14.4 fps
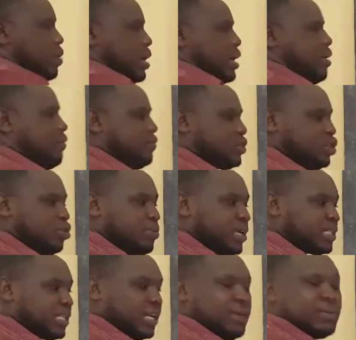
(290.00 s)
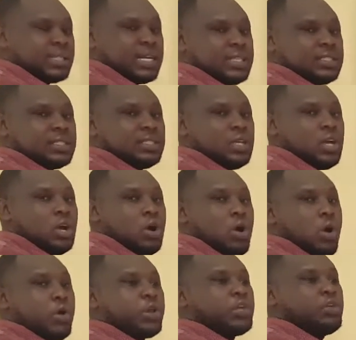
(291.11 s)
Can have cubic centimeters
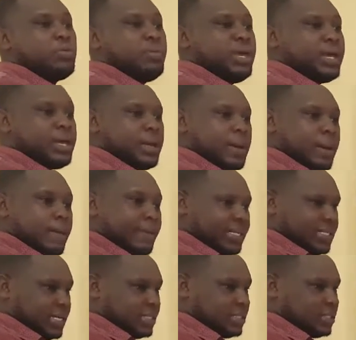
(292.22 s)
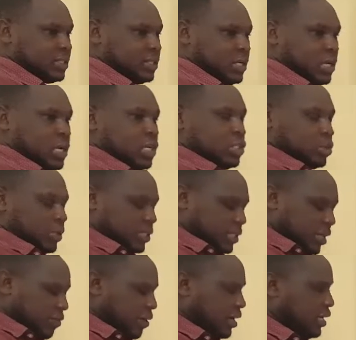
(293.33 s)
or cubic meters. So it's
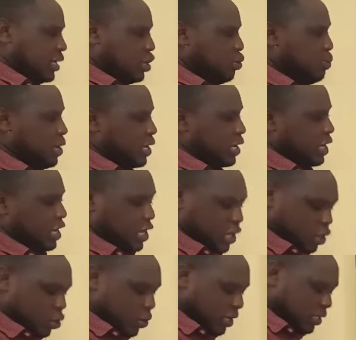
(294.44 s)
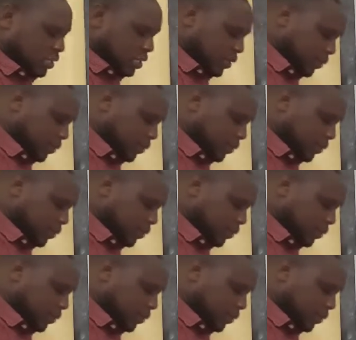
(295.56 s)
given in cubic units.